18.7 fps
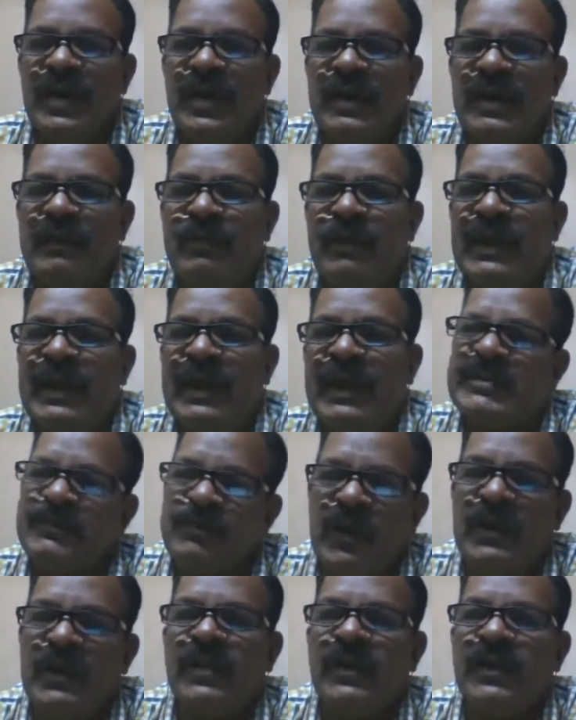If we
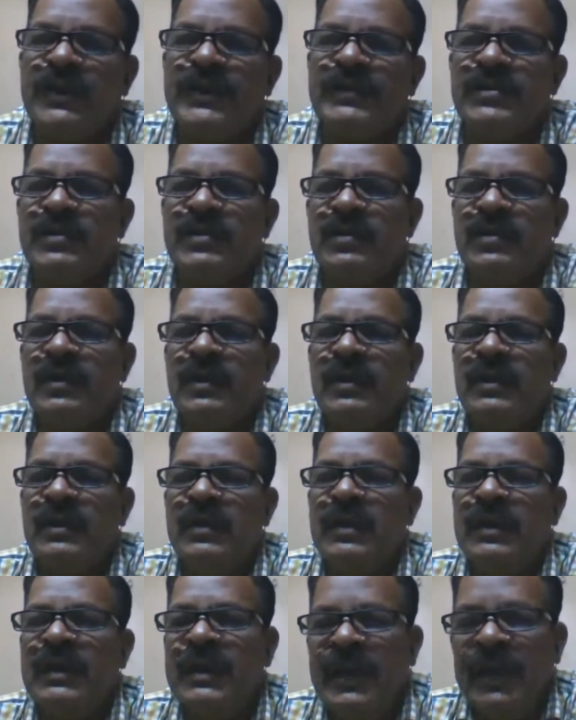exploit the nature,
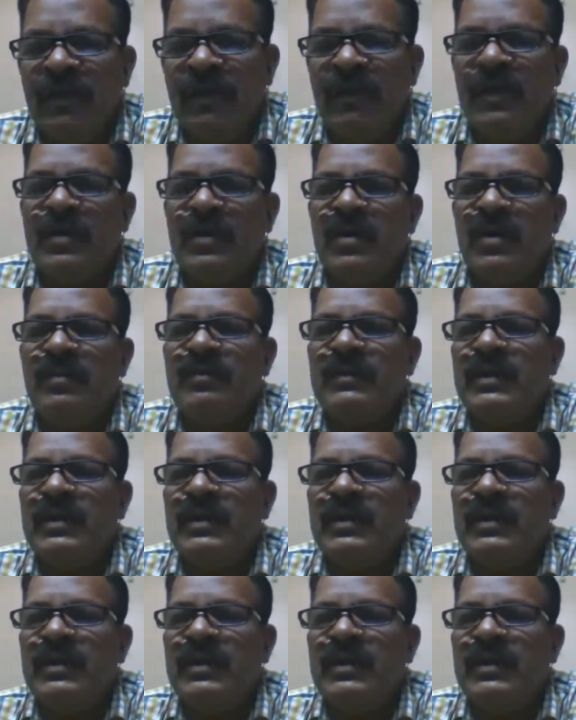day will come